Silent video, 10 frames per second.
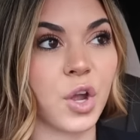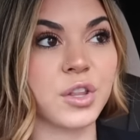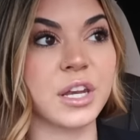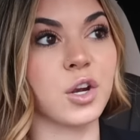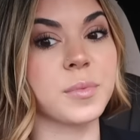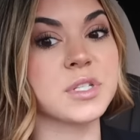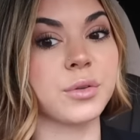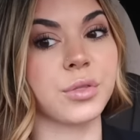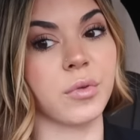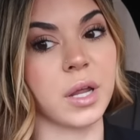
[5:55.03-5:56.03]
Or they didn't open
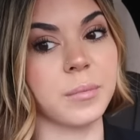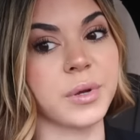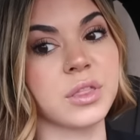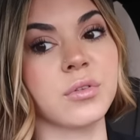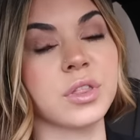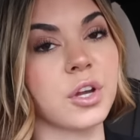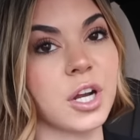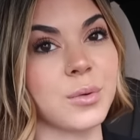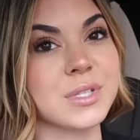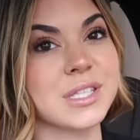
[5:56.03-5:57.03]
until 3, but
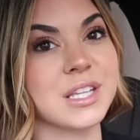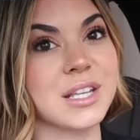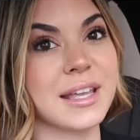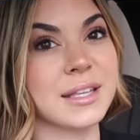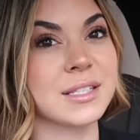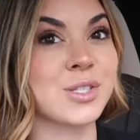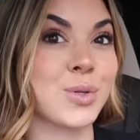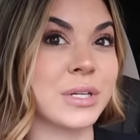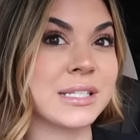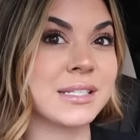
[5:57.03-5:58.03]
3:30 was the
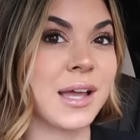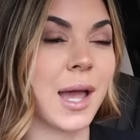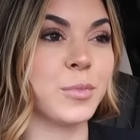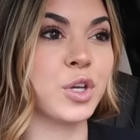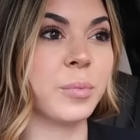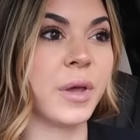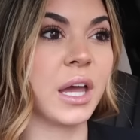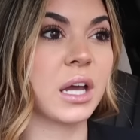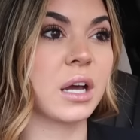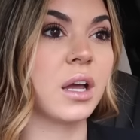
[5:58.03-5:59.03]
soonest time you could
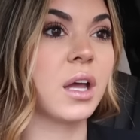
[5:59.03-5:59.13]
pick.